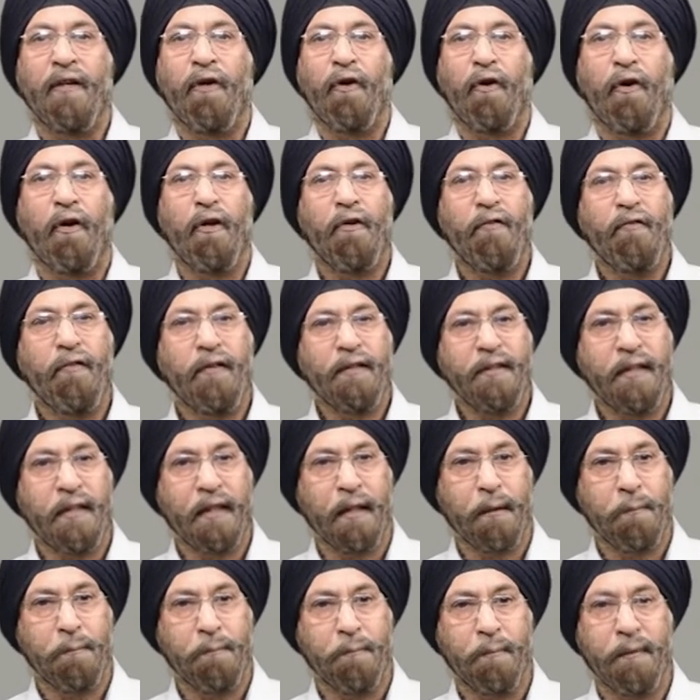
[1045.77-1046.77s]
always
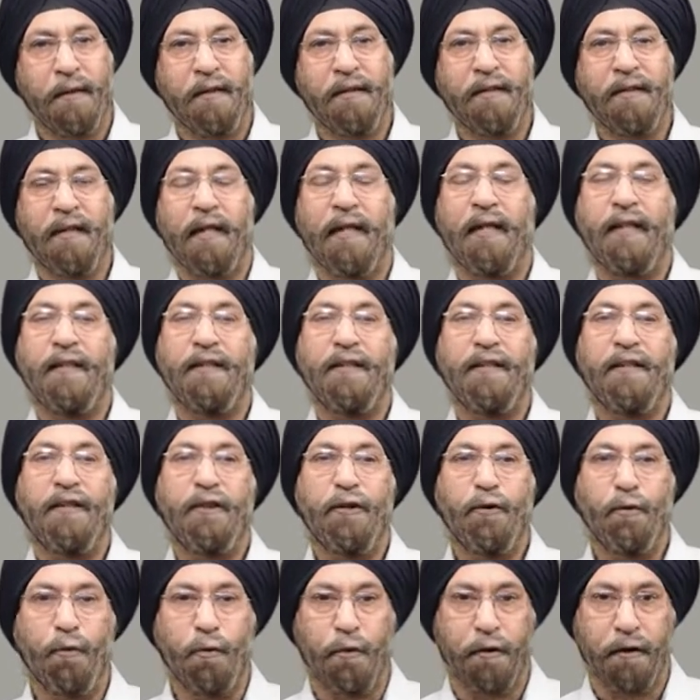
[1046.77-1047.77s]
accompanies
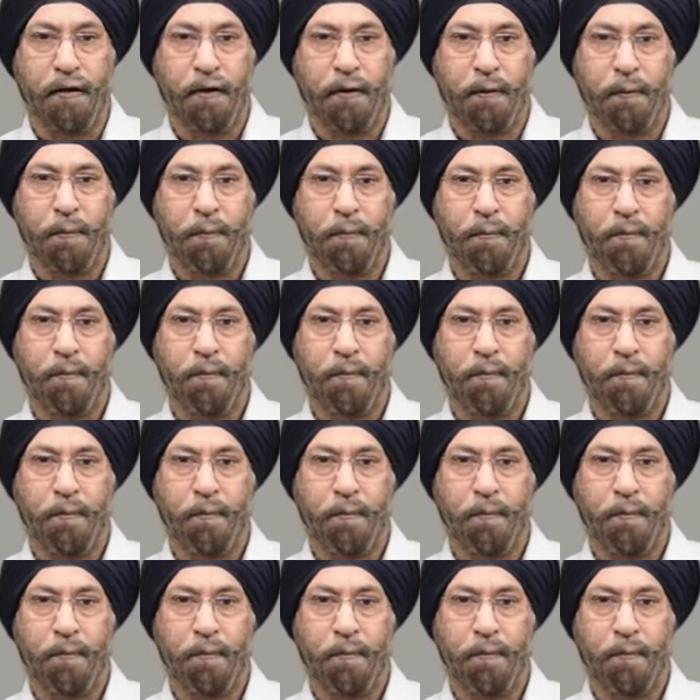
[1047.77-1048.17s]
LSD use.